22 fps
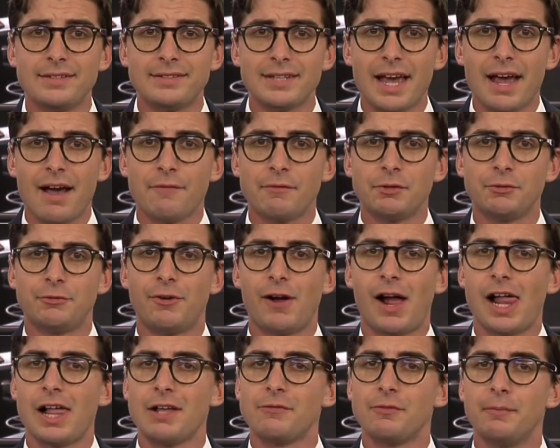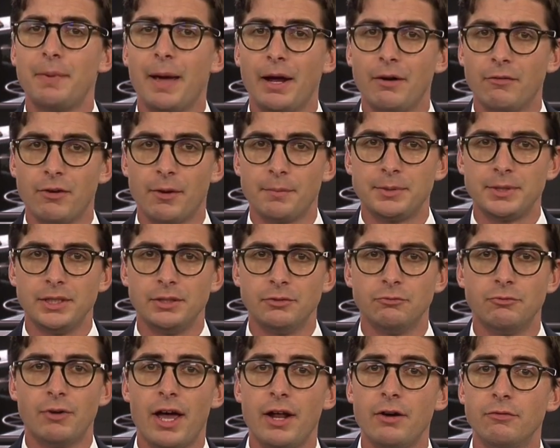After filing for
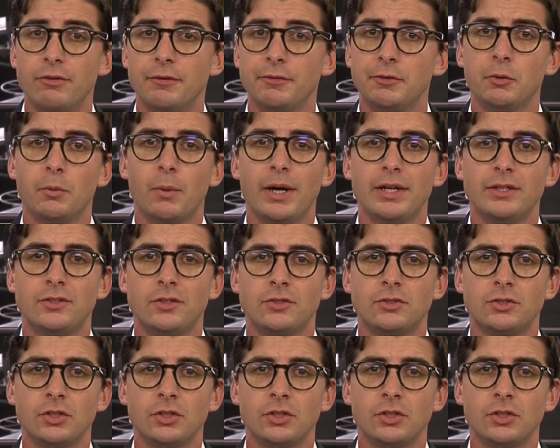bankruptcy, Red River Waste